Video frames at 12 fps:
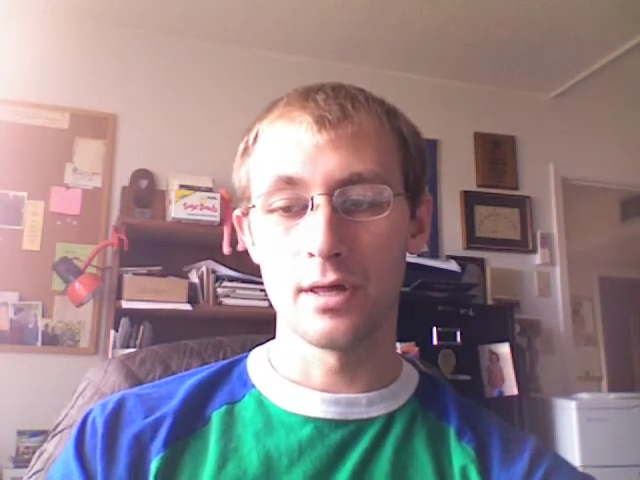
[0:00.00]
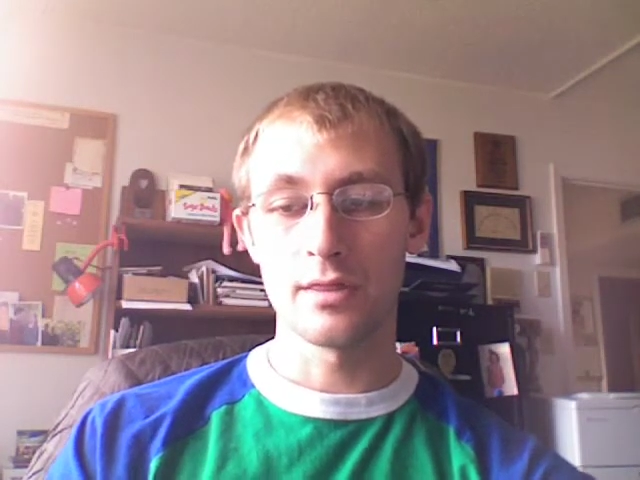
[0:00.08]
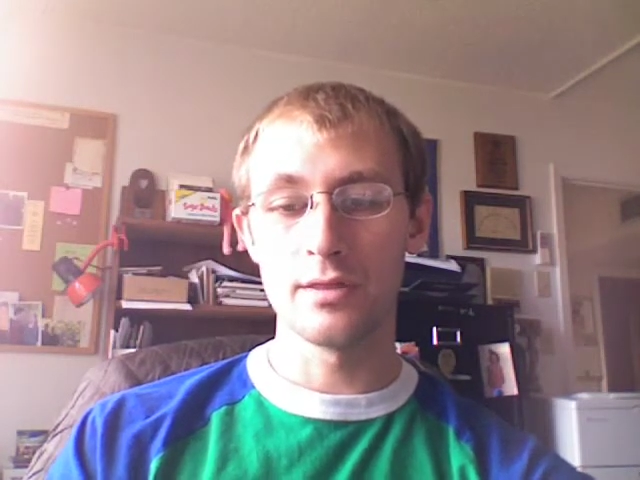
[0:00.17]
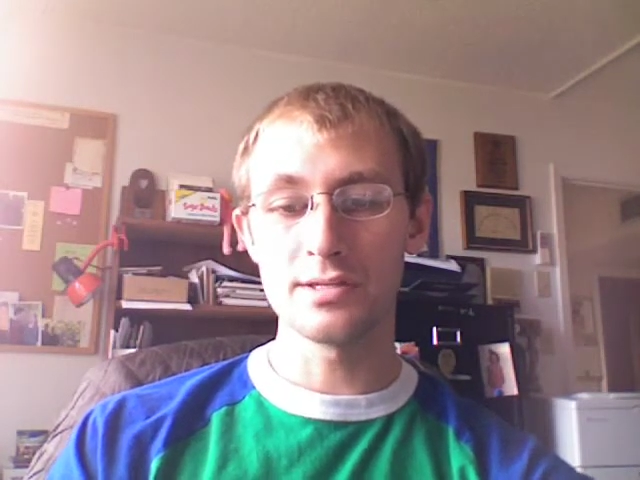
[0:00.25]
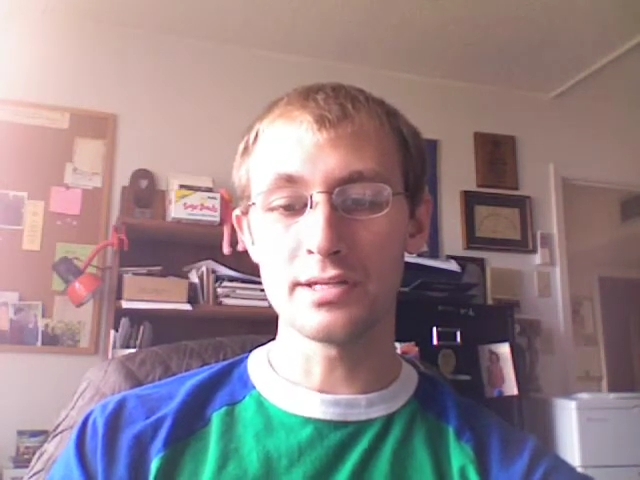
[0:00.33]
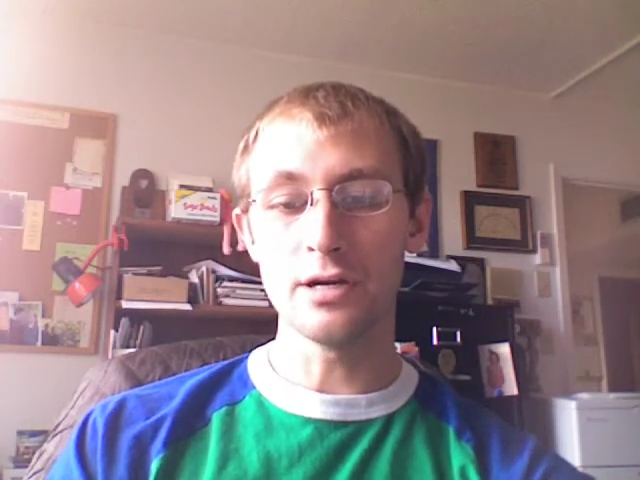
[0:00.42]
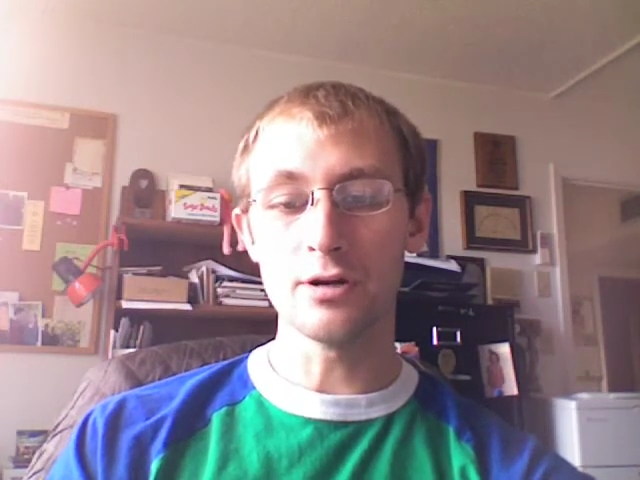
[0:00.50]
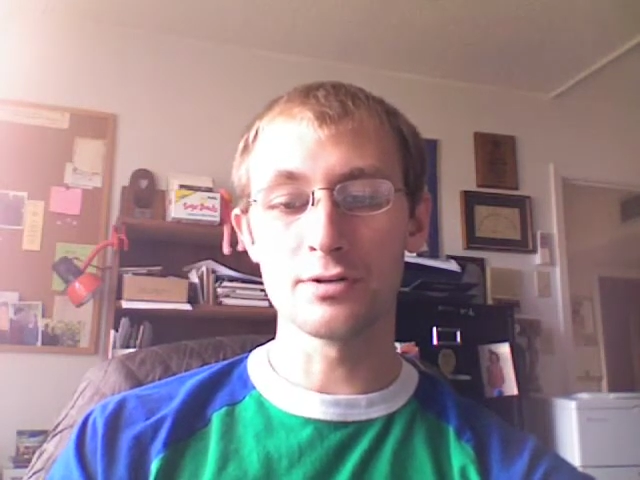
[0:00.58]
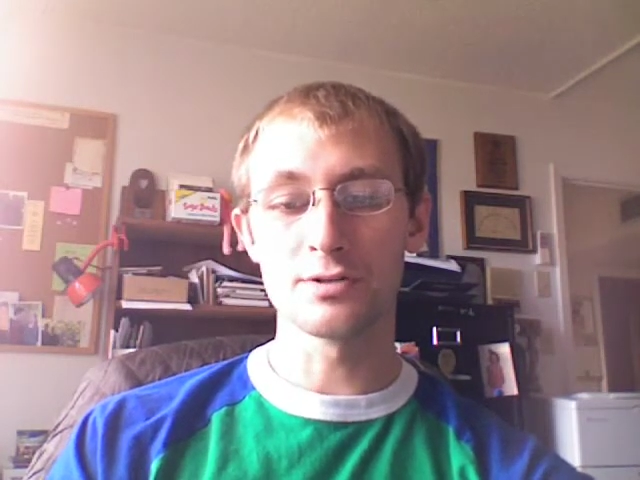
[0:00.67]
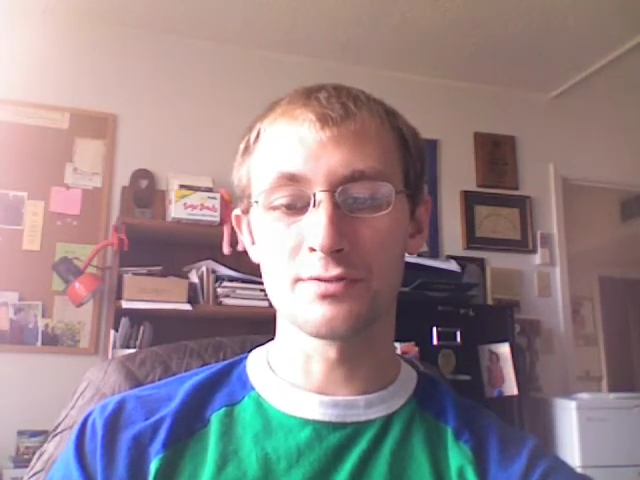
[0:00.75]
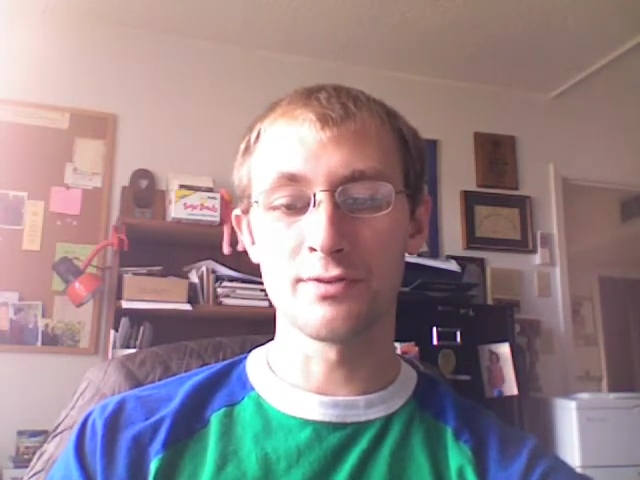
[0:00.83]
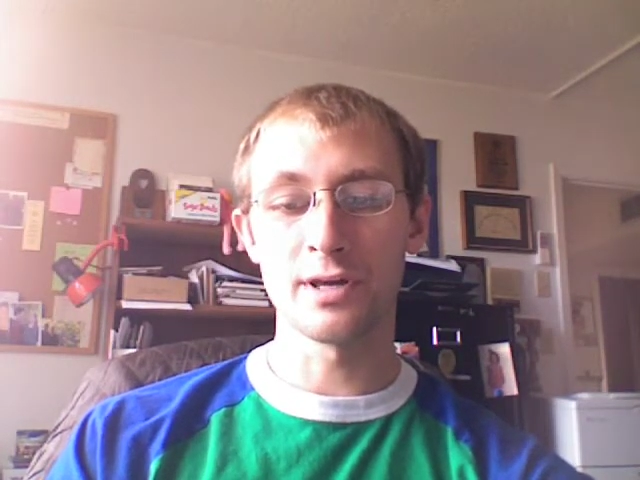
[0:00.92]
These
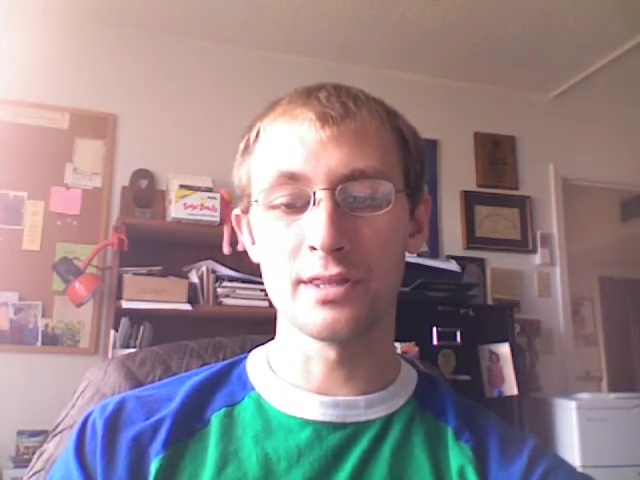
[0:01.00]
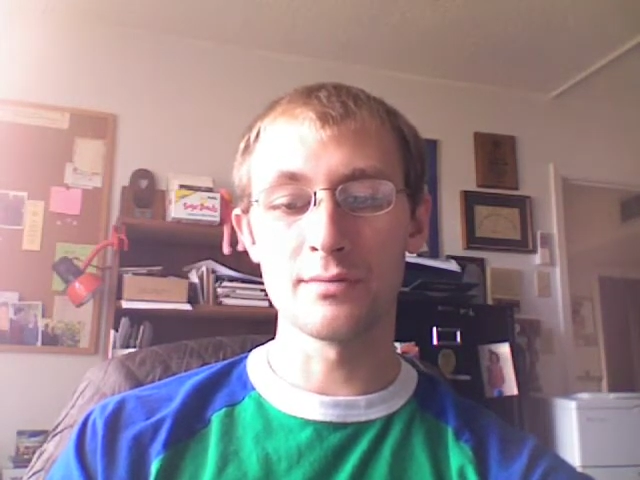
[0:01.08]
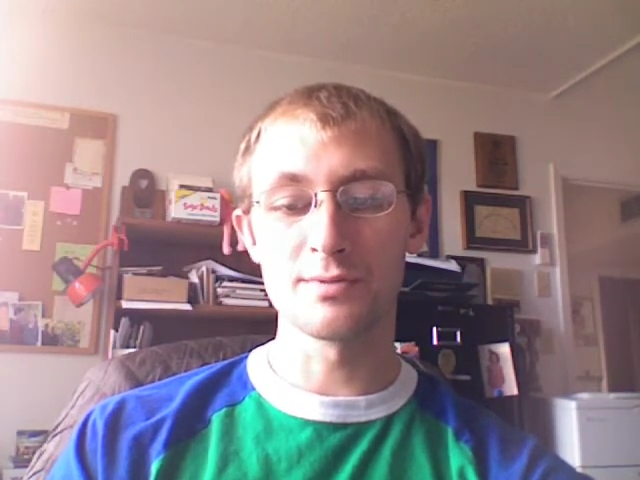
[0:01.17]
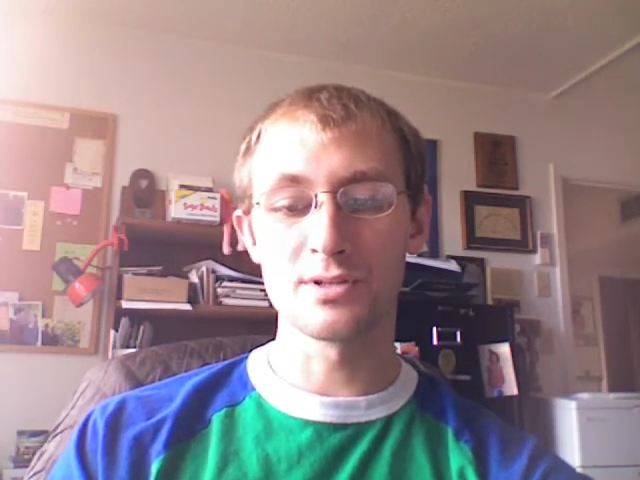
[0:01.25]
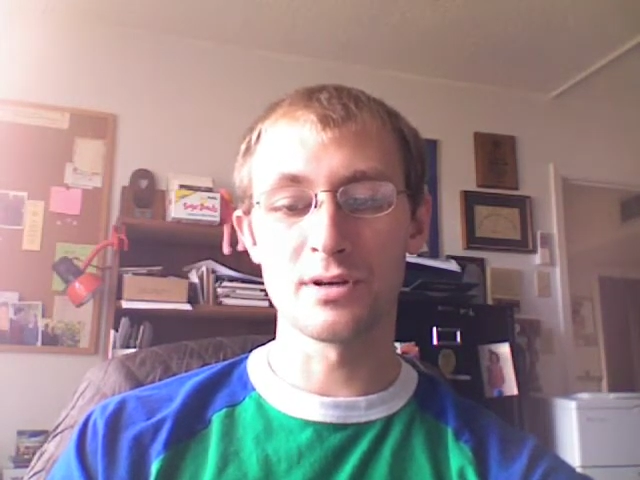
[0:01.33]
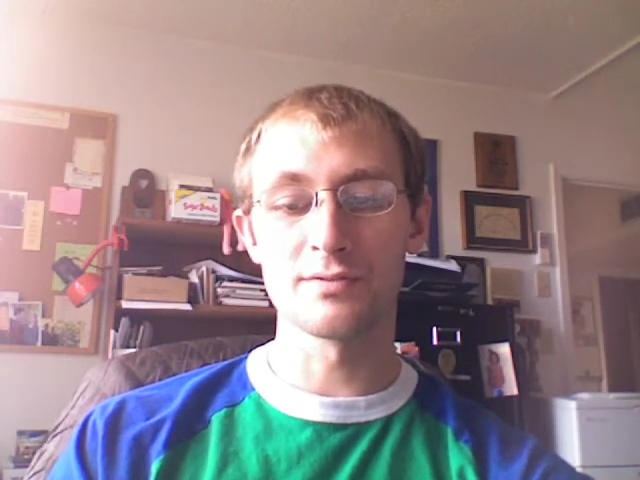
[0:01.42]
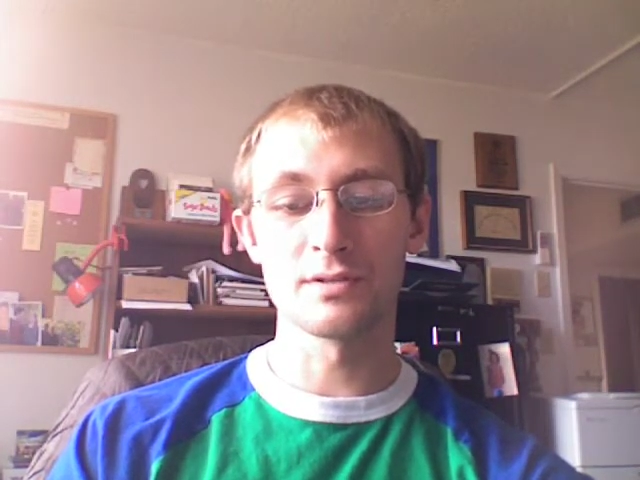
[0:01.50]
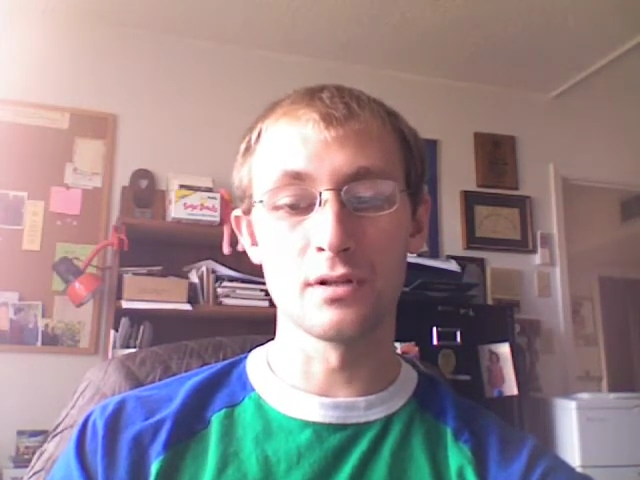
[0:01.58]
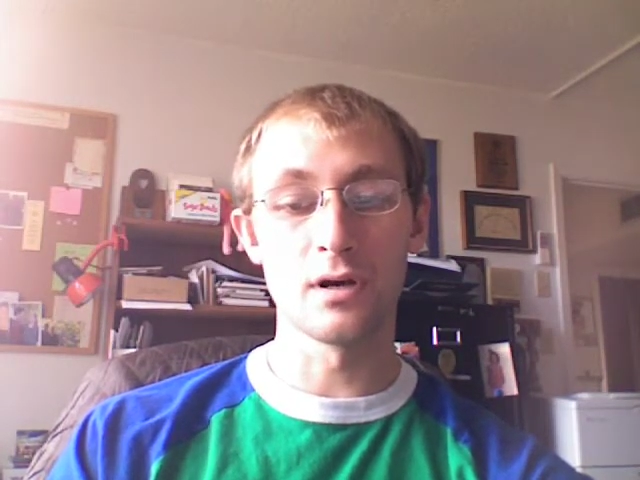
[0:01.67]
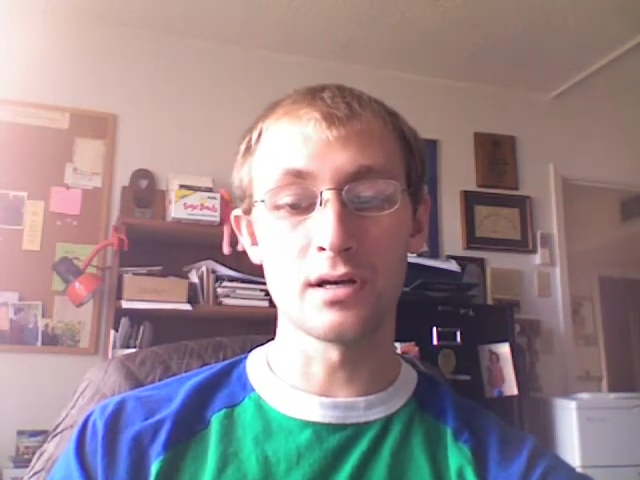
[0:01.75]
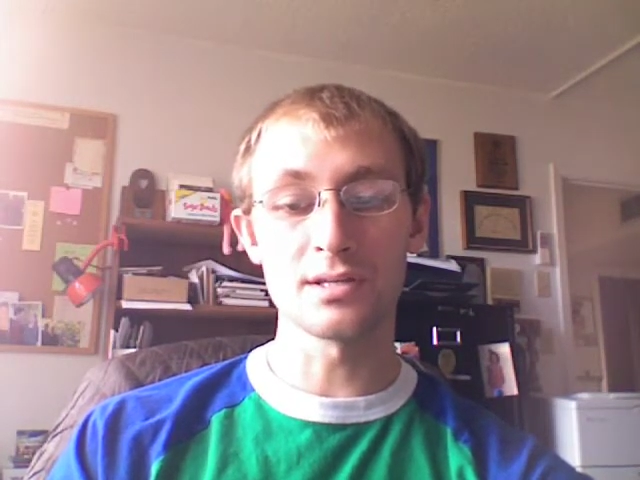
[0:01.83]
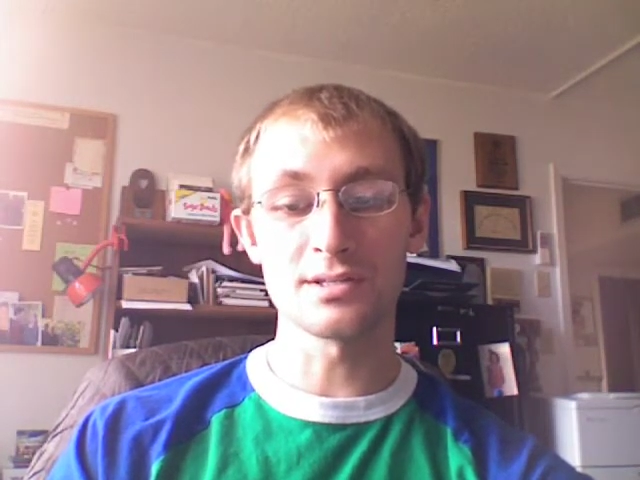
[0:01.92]
characters find themselves
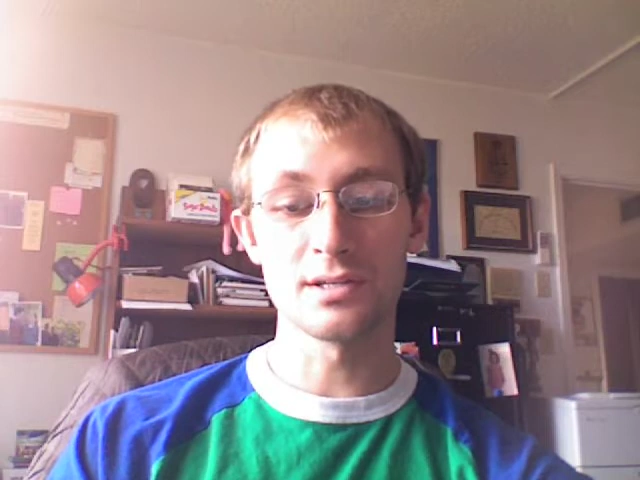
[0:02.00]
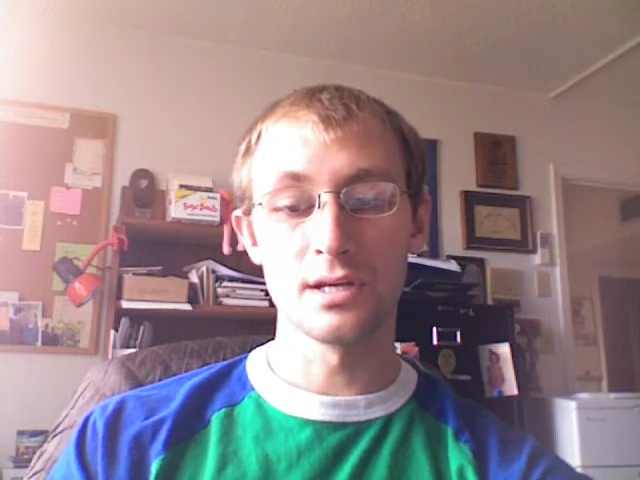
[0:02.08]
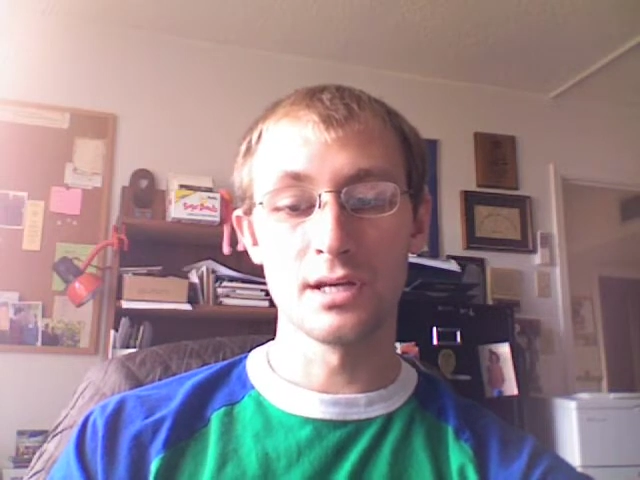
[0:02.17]
lost